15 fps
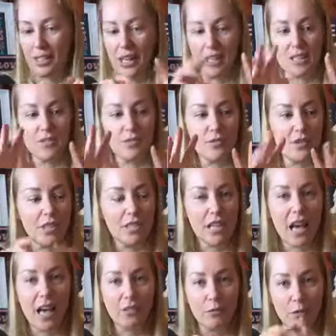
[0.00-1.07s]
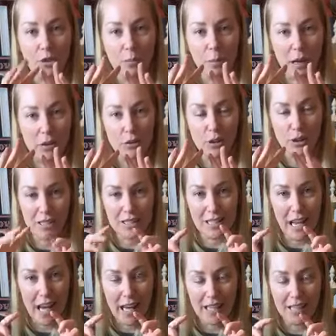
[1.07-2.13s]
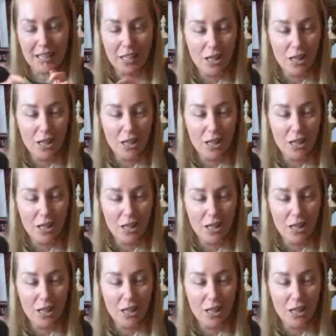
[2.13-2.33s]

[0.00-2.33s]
It's the tag for the patriotic tag.